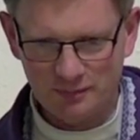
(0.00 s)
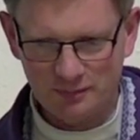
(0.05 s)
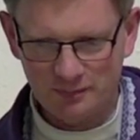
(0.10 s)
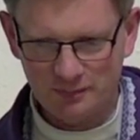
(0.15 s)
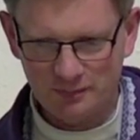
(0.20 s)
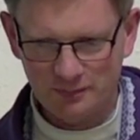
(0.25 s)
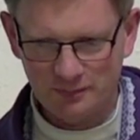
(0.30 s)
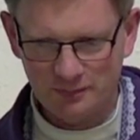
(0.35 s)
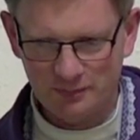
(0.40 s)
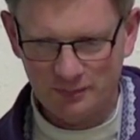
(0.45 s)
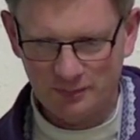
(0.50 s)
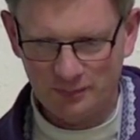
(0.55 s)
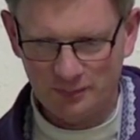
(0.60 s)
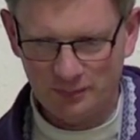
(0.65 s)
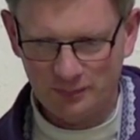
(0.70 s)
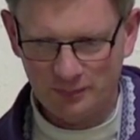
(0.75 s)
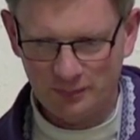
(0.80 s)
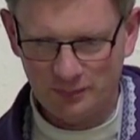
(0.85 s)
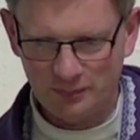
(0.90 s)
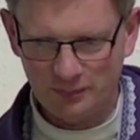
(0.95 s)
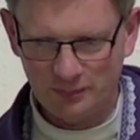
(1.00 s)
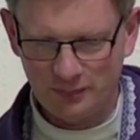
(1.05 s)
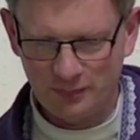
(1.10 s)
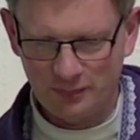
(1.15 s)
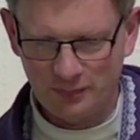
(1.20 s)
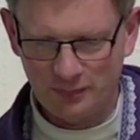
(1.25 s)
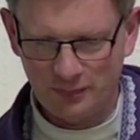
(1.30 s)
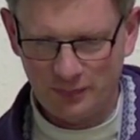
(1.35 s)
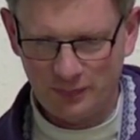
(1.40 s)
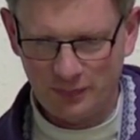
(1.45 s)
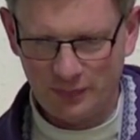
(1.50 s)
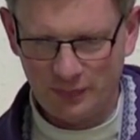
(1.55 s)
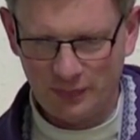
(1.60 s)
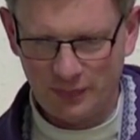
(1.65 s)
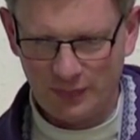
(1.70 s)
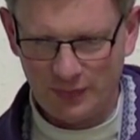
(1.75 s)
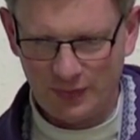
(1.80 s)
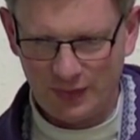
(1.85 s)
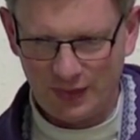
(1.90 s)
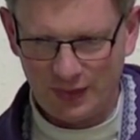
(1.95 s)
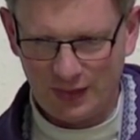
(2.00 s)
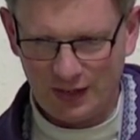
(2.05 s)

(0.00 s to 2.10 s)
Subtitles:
No one is speaking in this clip.